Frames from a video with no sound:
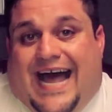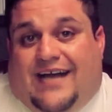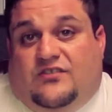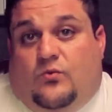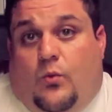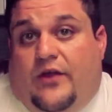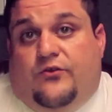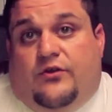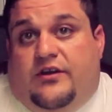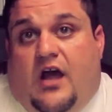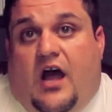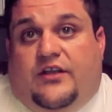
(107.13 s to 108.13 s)
ask whether
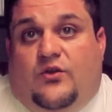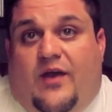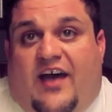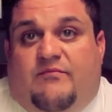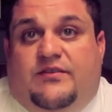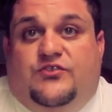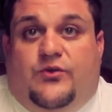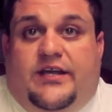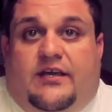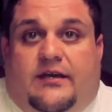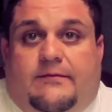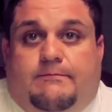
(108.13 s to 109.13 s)
or not you have been
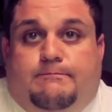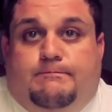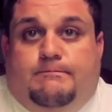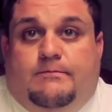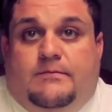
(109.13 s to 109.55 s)
drinking.